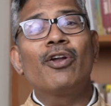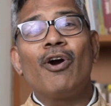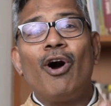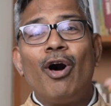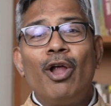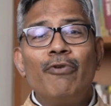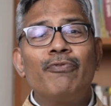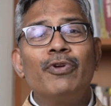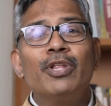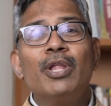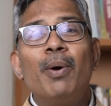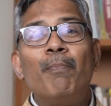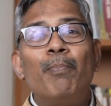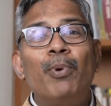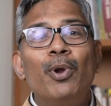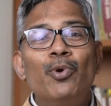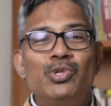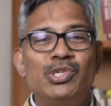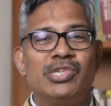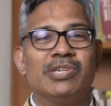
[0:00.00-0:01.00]
gone for the
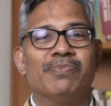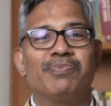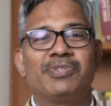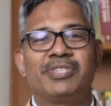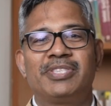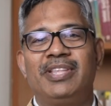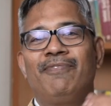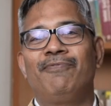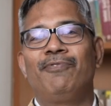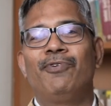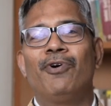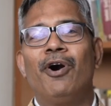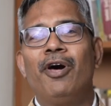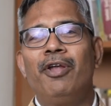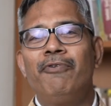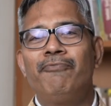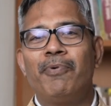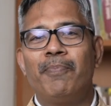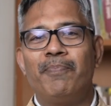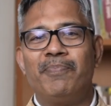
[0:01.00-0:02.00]
blue chips. They've
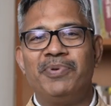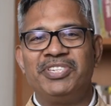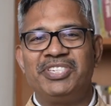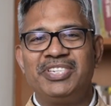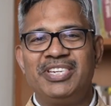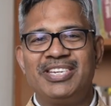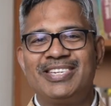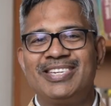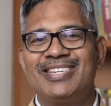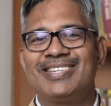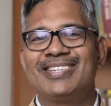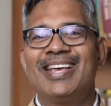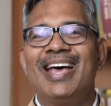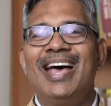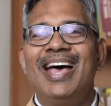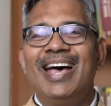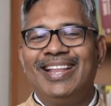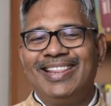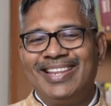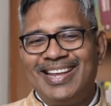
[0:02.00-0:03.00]
gone for businesses
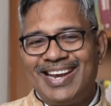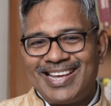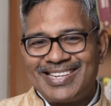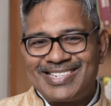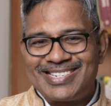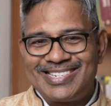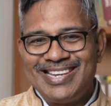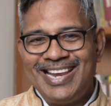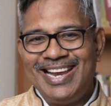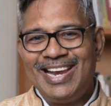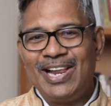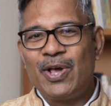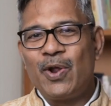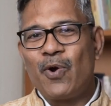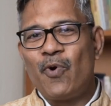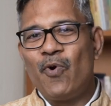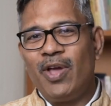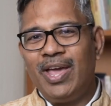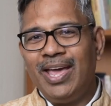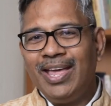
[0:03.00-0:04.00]
that are still
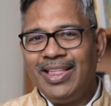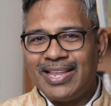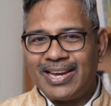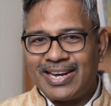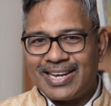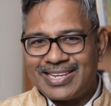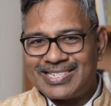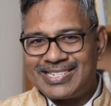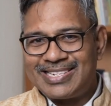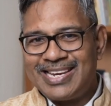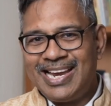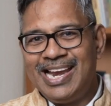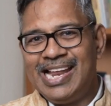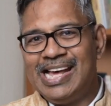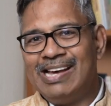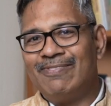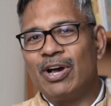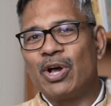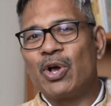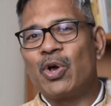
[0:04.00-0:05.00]
growing, that are still
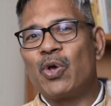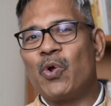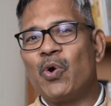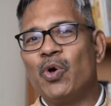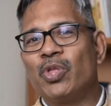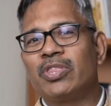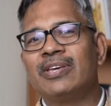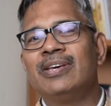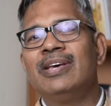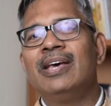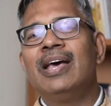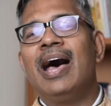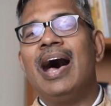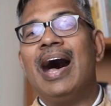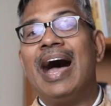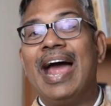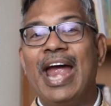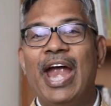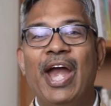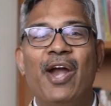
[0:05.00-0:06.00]
have a growth
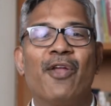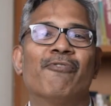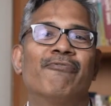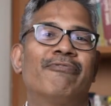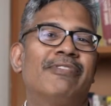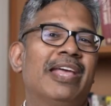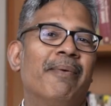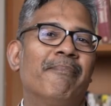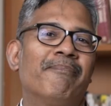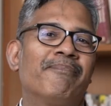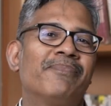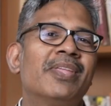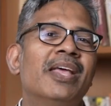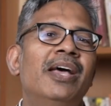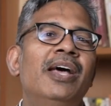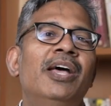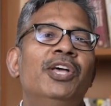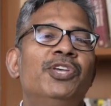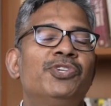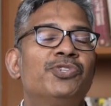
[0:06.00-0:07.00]
ahead of them.
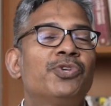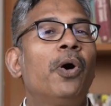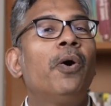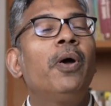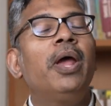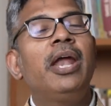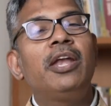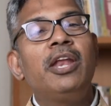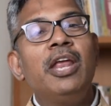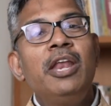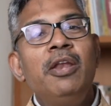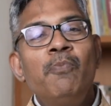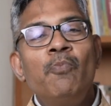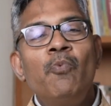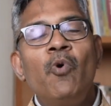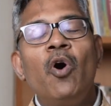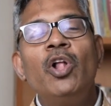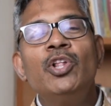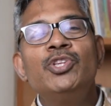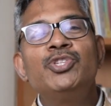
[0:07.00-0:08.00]
So it
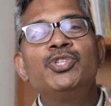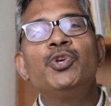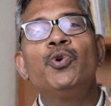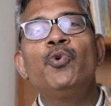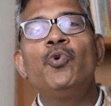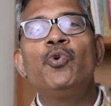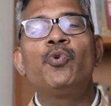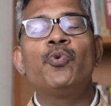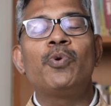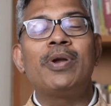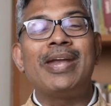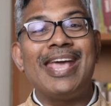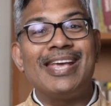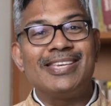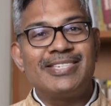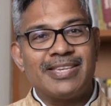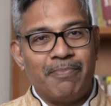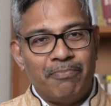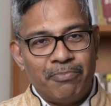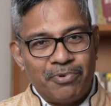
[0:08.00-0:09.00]
involves you to take
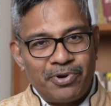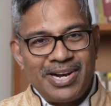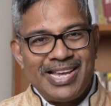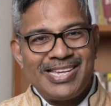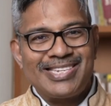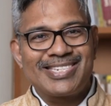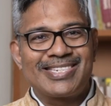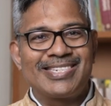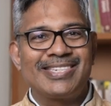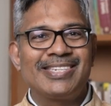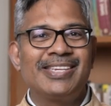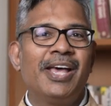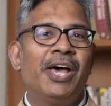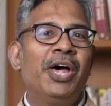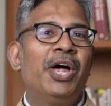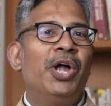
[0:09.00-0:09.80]
some risks,